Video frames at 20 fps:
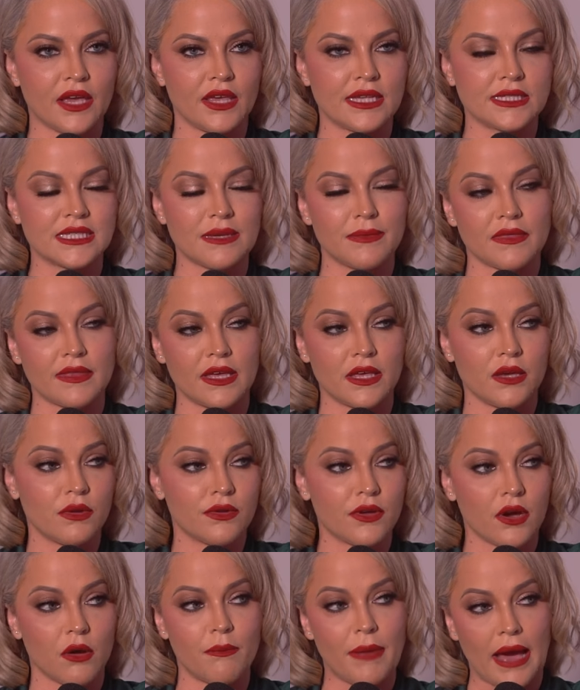it's something that you would
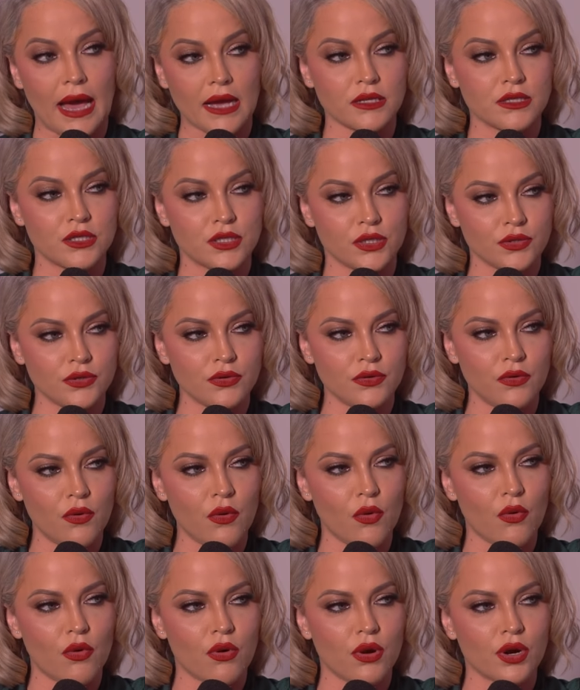go back to,
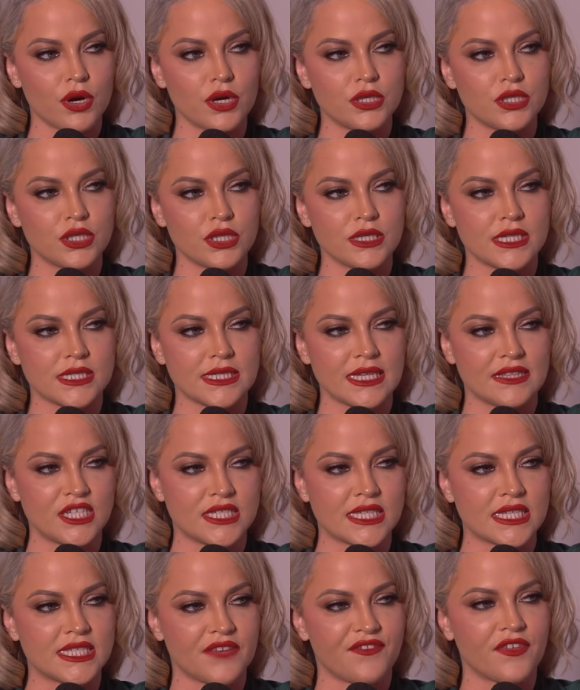or is this um, a,
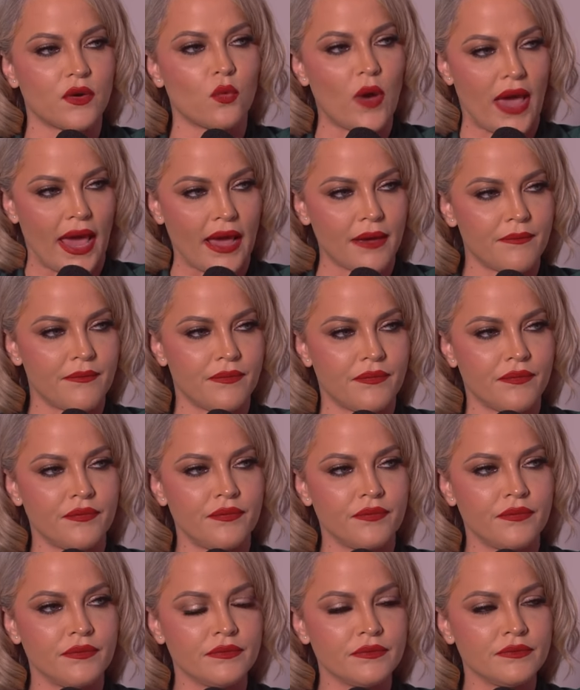just a um, different way?
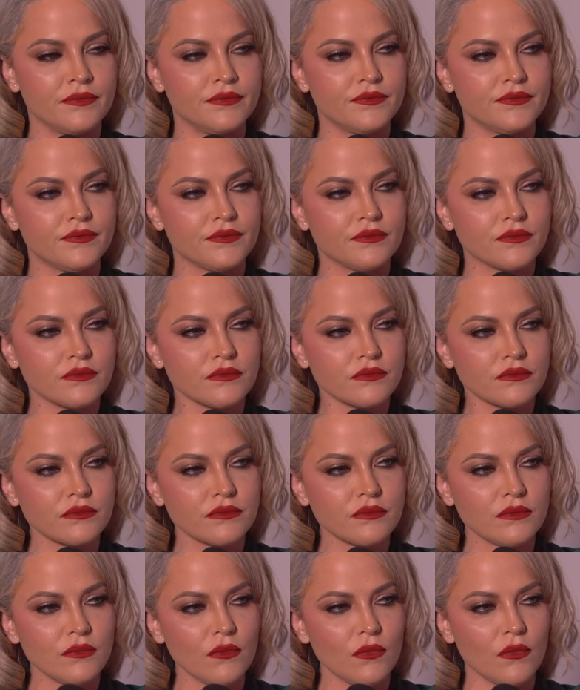I actually still
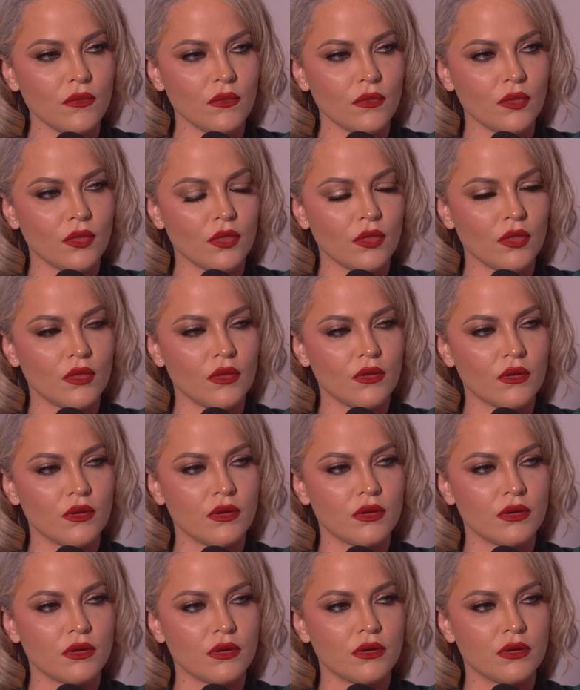have kind of like a
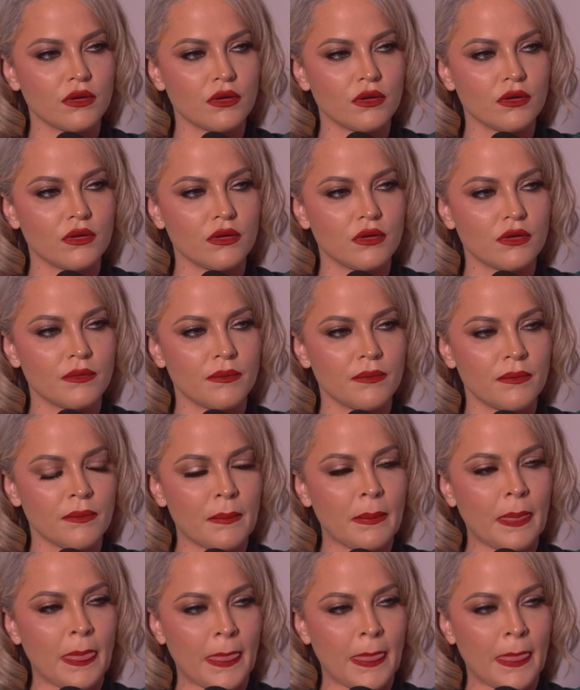tiny little warehouse full of clothing,